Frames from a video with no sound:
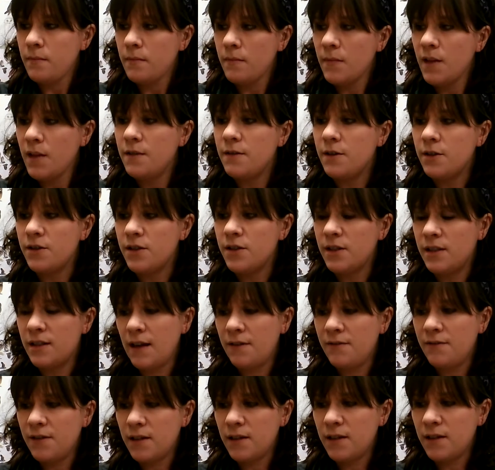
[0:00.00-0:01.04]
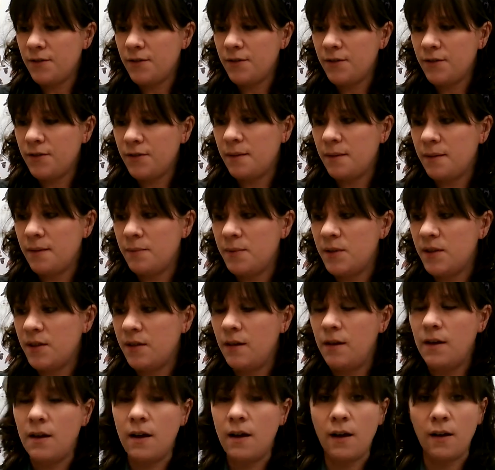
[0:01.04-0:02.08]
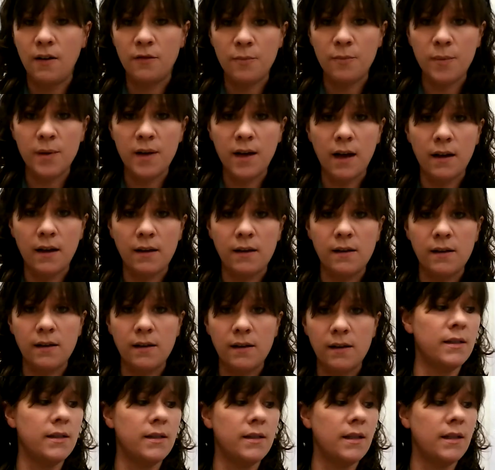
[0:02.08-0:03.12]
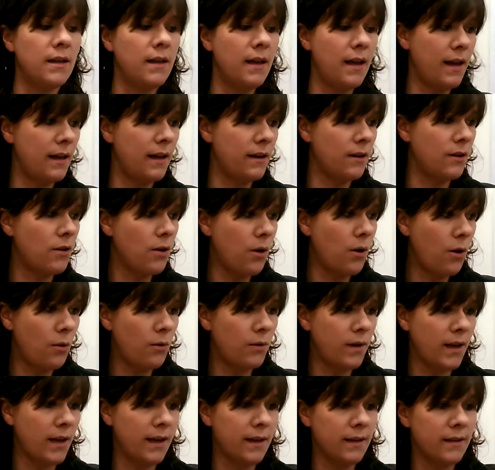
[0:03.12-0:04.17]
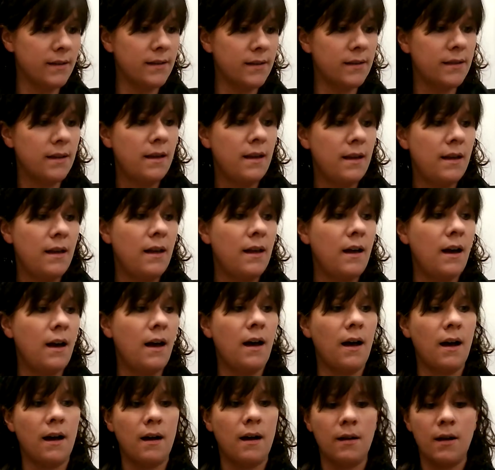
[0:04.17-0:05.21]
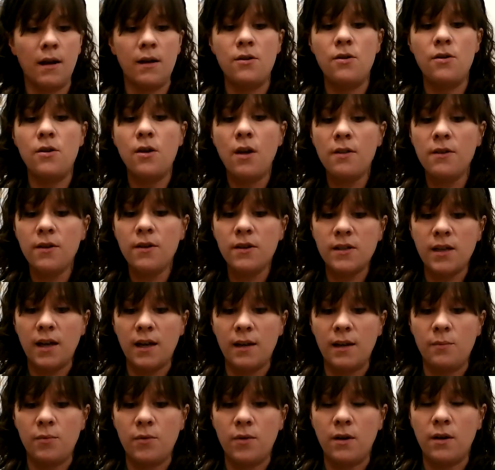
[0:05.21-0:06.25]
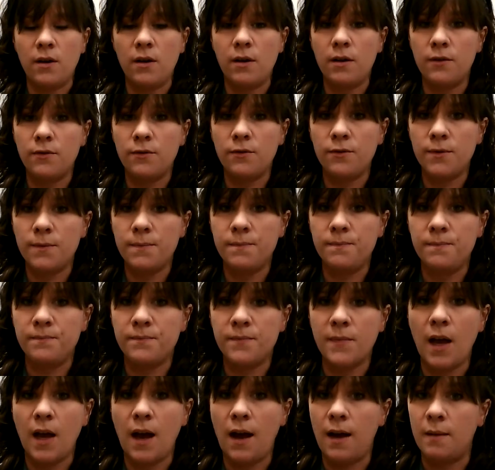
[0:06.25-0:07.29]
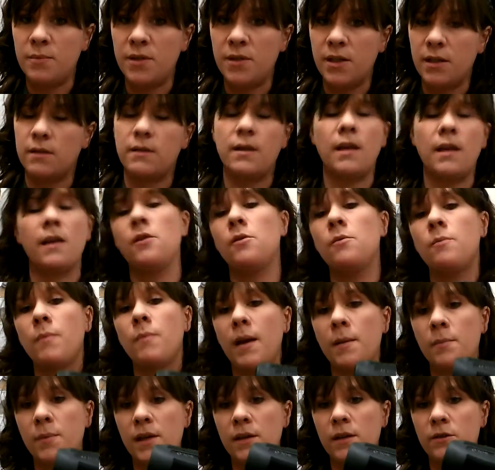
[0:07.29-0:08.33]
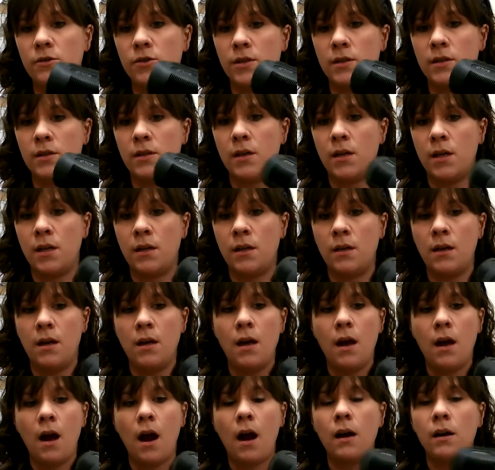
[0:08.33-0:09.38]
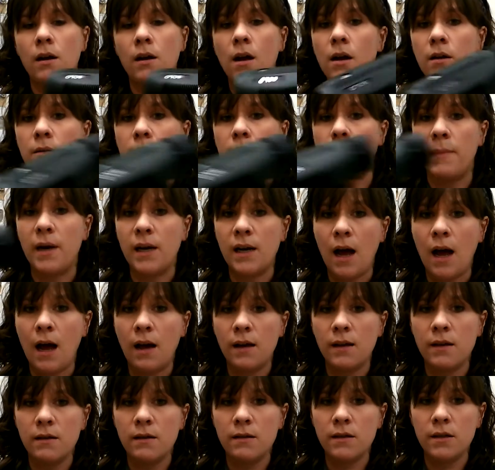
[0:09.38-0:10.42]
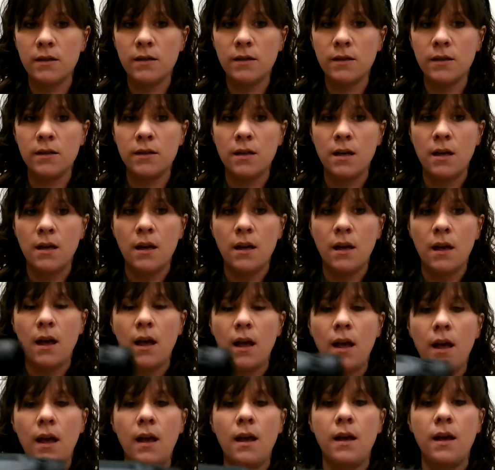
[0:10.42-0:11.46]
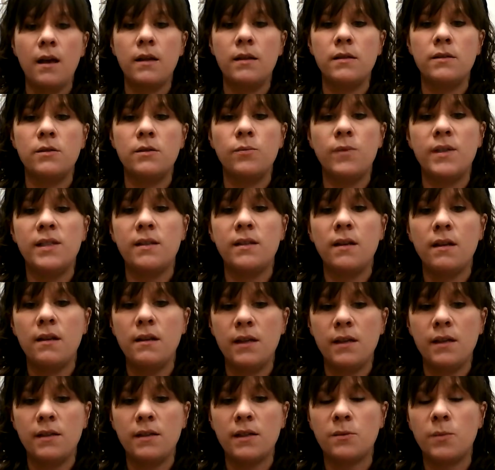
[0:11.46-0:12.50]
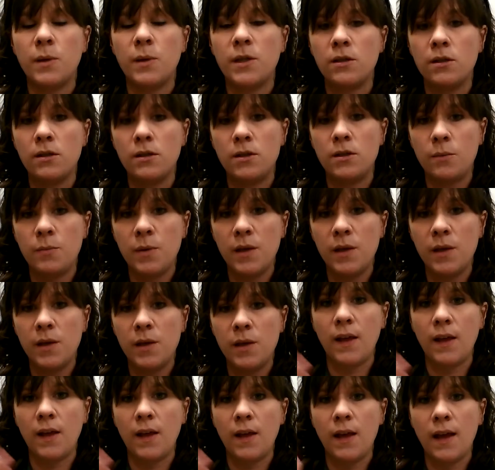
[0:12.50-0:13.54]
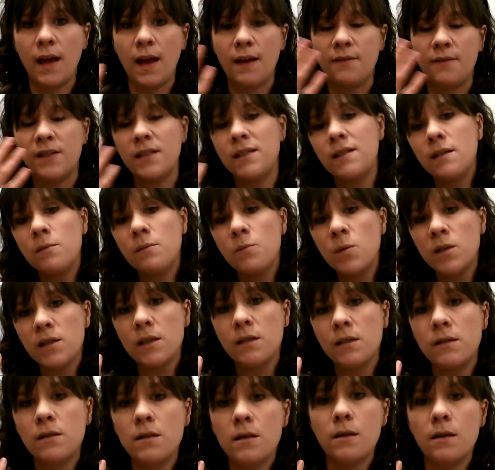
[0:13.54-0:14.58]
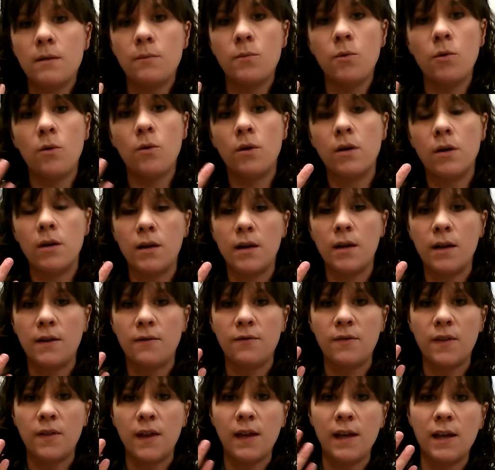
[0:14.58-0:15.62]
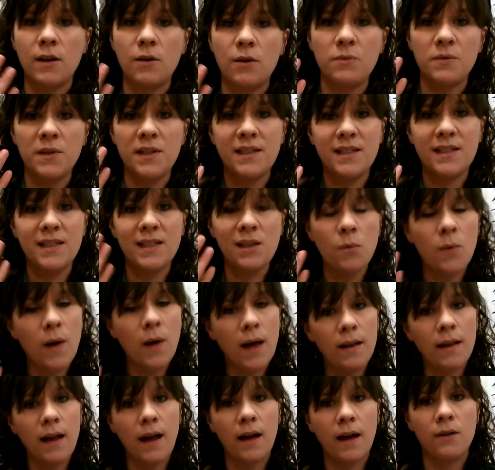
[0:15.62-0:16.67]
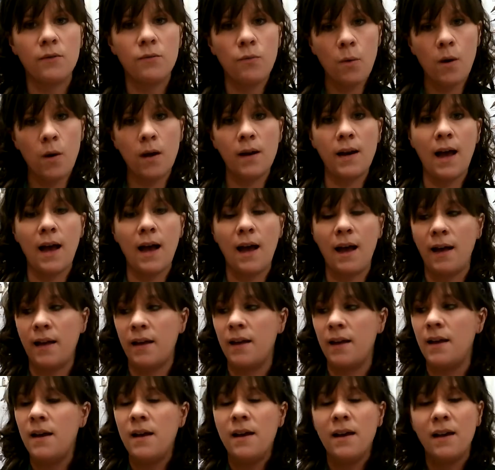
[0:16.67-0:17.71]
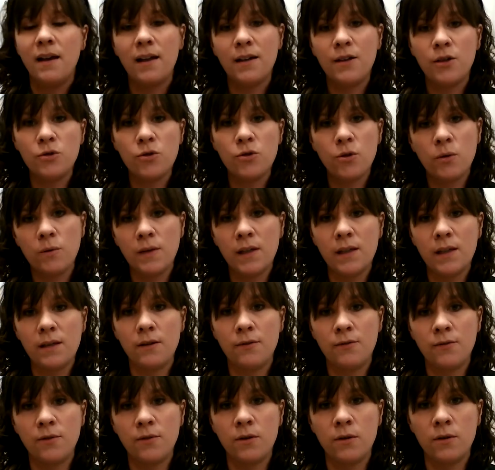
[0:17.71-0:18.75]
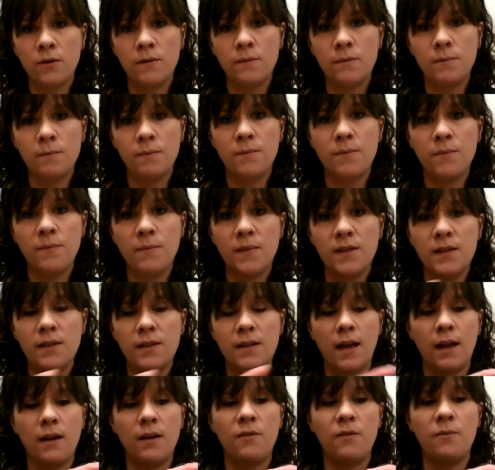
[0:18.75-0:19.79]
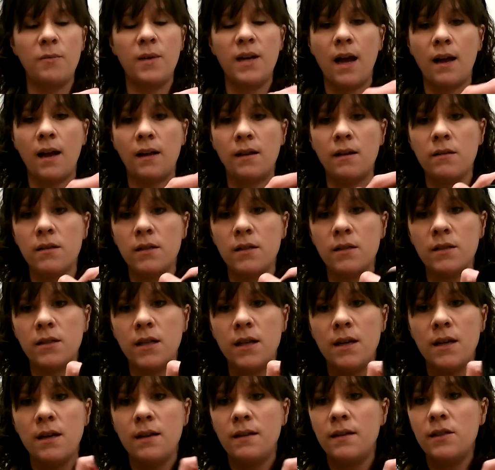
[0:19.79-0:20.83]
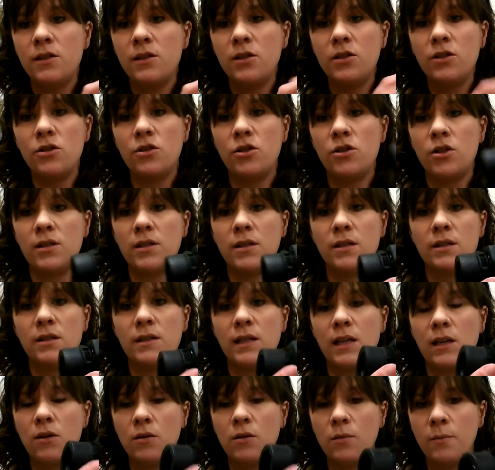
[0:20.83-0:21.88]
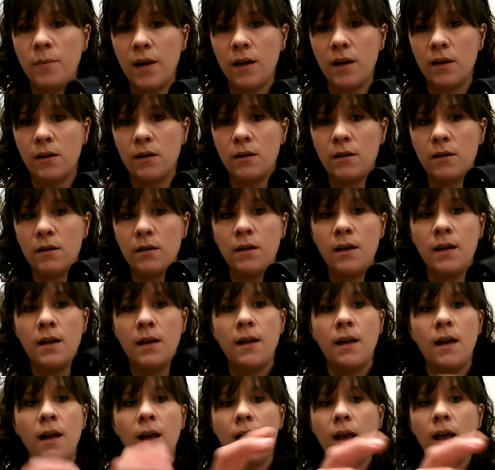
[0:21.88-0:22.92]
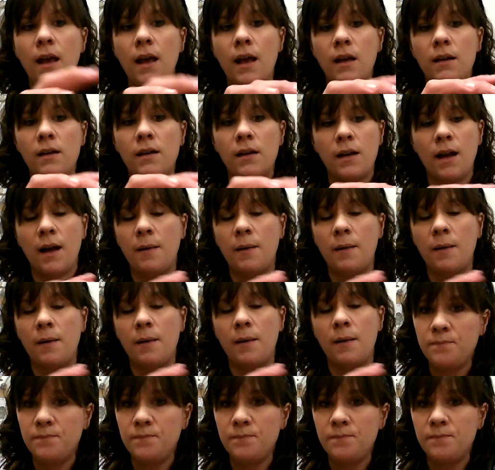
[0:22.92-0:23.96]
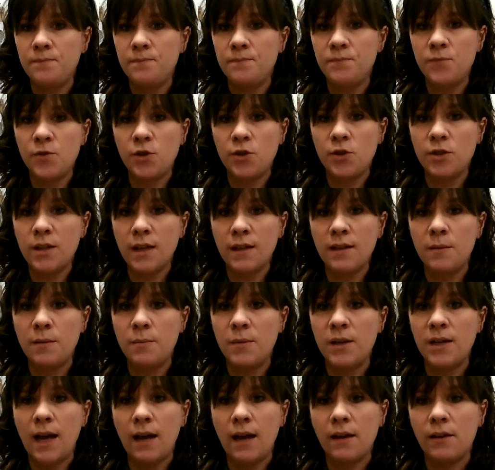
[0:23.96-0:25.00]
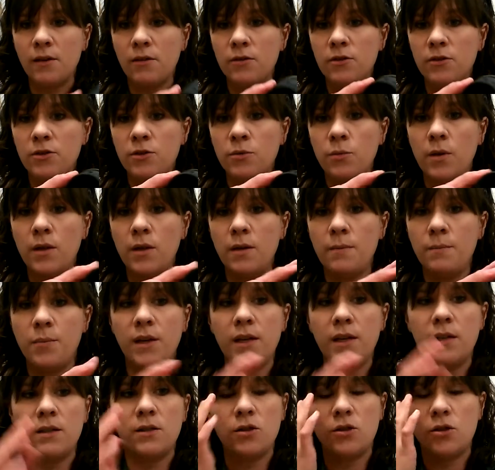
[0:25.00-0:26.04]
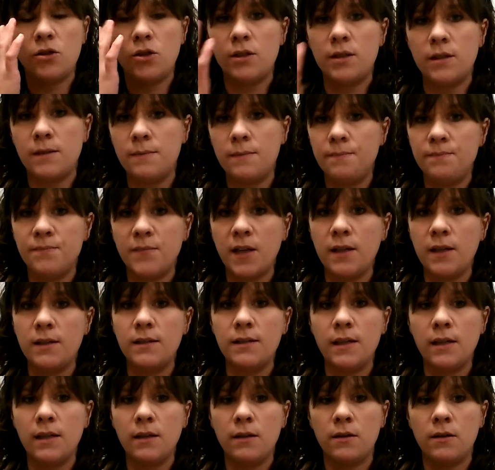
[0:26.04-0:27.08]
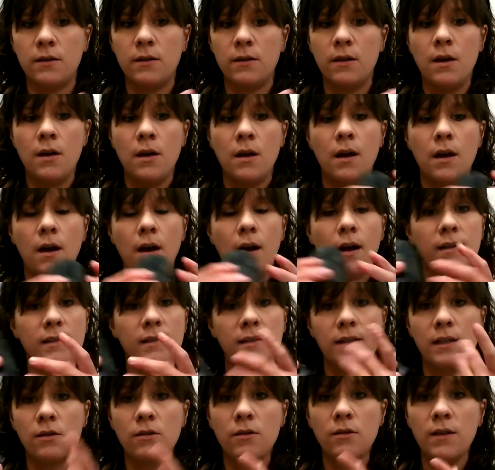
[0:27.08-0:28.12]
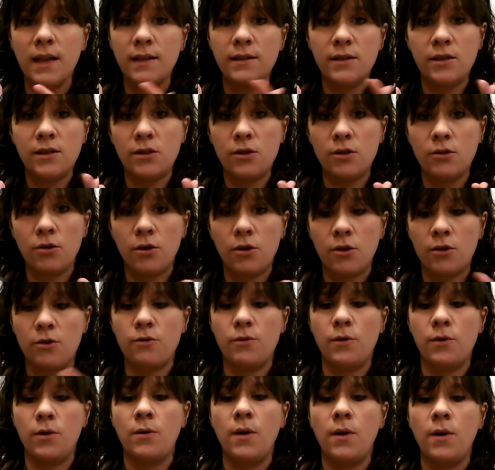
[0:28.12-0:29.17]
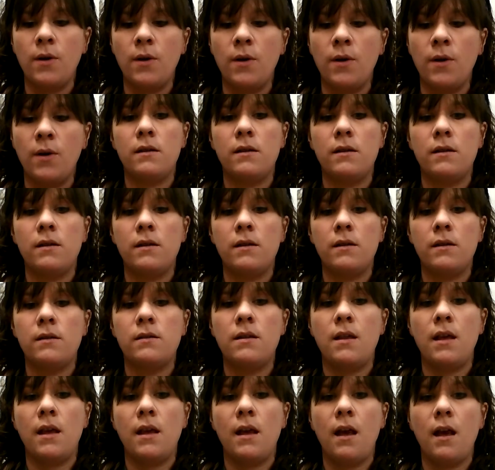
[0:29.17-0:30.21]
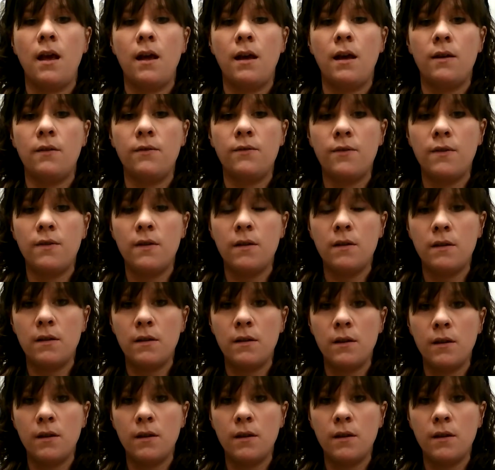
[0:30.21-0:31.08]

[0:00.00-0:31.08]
there's definitely different types of binoculars and coatings. Another type of optic that you might be interested in are called monoculars. And we sell these especially to people if they have astigmatism or if they can only see well out of one eye and you don't need the full set of binoculars. This is just a single barrel and it operates just like the binoculars would, but it's just a single lens to look through. And they have the